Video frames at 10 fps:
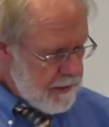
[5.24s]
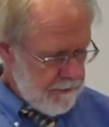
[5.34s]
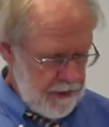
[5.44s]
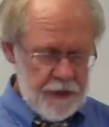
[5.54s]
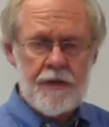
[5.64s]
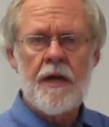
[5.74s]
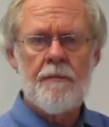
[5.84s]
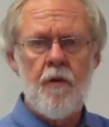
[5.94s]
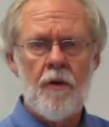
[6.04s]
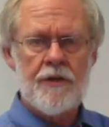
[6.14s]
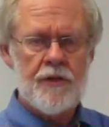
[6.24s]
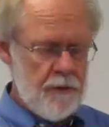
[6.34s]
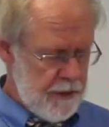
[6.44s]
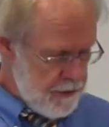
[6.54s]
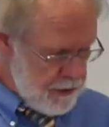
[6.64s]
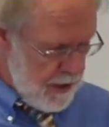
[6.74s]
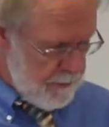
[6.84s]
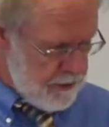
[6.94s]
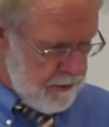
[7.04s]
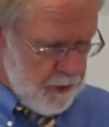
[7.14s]
at section 10.2 in your
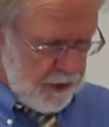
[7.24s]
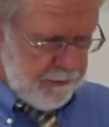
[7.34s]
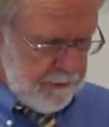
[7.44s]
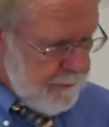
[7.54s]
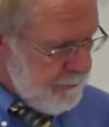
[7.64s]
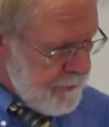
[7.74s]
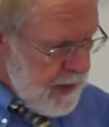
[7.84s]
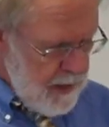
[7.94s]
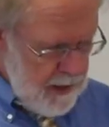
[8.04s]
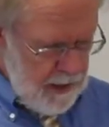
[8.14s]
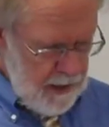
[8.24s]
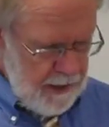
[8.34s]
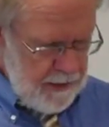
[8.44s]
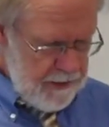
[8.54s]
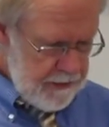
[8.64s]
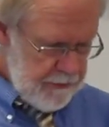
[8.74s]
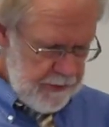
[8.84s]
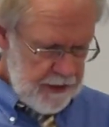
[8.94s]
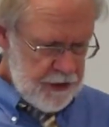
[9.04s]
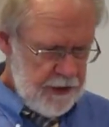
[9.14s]
geometry books. This
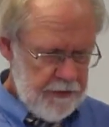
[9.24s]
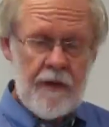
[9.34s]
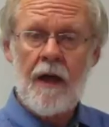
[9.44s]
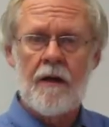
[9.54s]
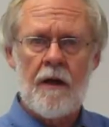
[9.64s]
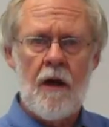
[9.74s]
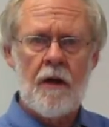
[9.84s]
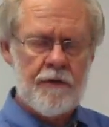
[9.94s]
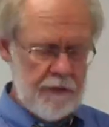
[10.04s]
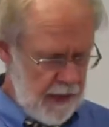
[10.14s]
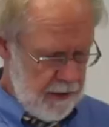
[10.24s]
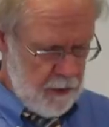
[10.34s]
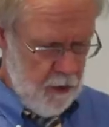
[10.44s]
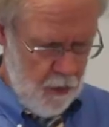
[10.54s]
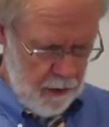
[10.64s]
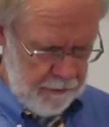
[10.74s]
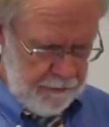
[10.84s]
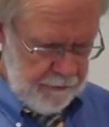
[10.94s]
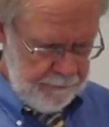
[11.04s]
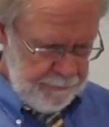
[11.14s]
section is titled Arcs and
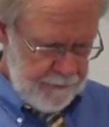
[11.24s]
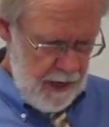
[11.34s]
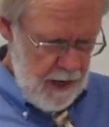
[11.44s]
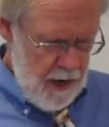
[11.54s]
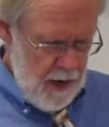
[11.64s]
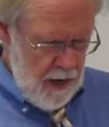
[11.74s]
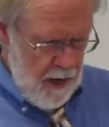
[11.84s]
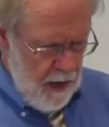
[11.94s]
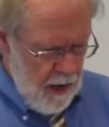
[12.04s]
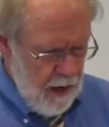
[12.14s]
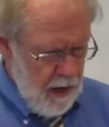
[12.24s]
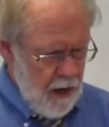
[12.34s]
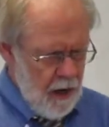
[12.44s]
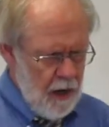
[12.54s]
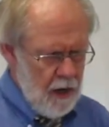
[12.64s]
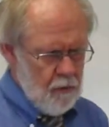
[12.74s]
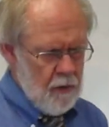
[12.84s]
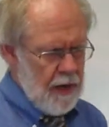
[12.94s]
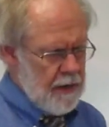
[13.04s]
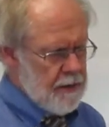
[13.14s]
Chords. All
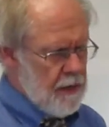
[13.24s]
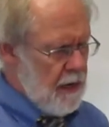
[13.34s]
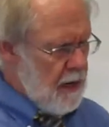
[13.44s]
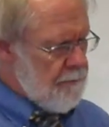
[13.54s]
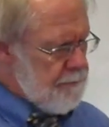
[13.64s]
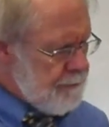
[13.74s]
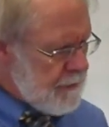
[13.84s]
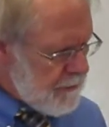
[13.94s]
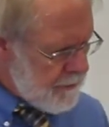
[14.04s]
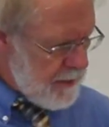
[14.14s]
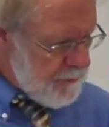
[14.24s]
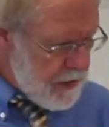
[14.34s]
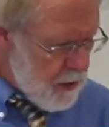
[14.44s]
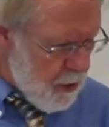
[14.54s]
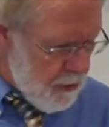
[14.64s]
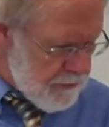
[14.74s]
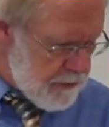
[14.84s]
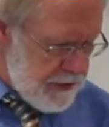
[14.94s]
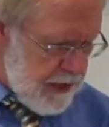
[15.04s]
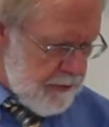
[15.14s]
right, skipping
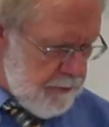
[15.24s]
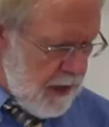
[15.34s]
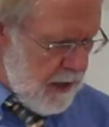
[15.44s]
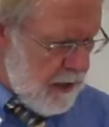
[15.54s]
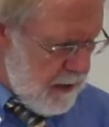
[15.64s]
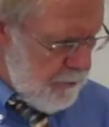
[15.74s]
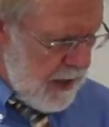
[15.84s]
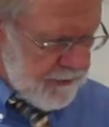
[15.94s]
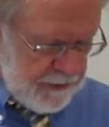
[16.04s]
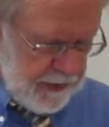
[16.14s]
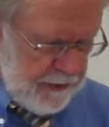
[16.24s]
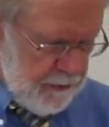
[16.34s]
over postulate